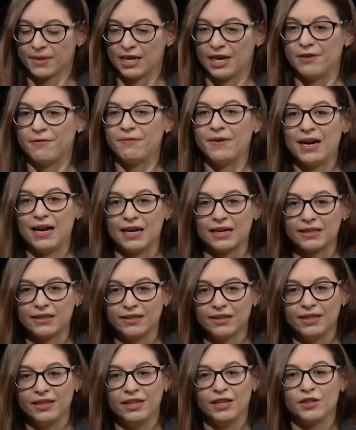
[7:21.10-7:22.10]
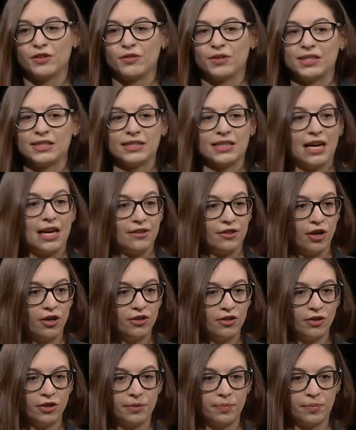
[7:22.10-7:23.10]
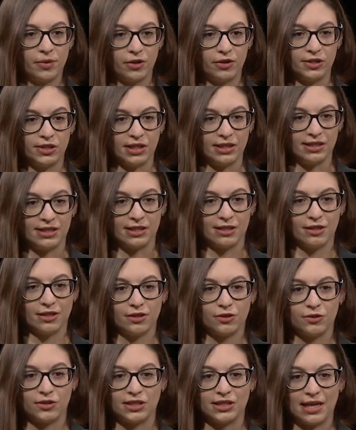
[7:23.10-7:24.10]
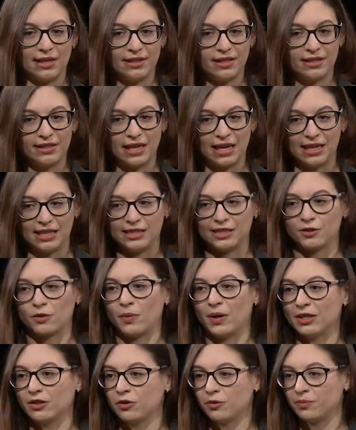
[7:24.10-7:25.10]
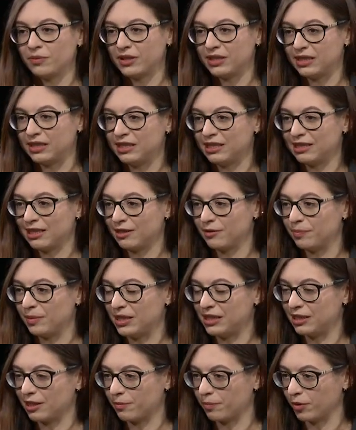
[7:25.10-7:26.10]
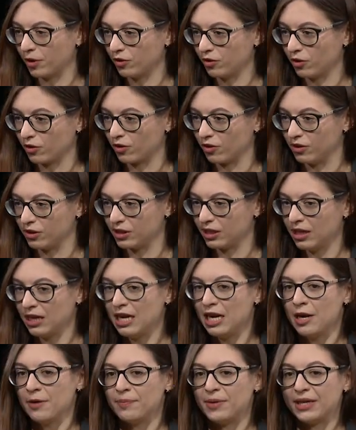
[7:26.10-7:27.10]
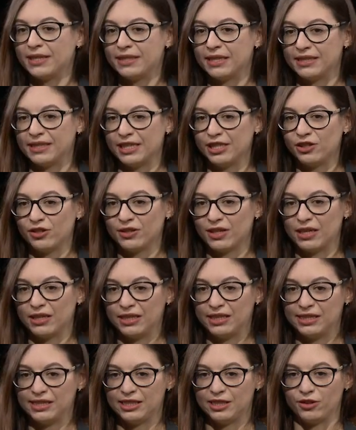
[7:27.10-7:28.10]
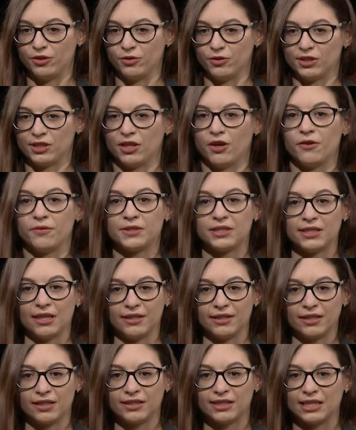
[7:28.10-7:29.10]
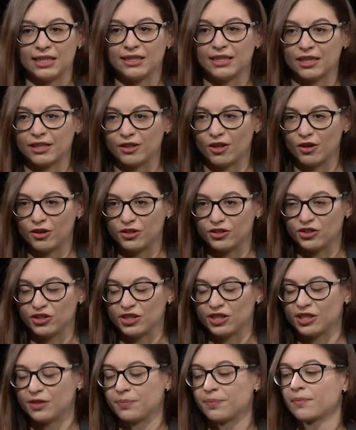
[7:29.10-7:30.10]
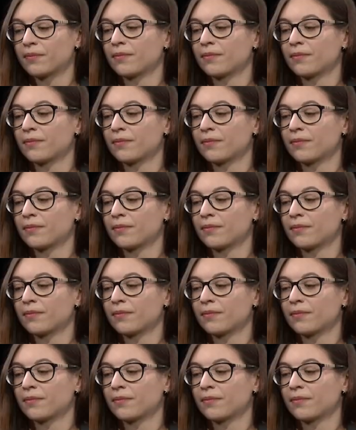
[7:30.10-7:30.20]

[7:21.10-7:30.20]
In fact, there is an ongoing process to standardize quantum-resistant basic protocols by the National Institutes of Standards and Technologies.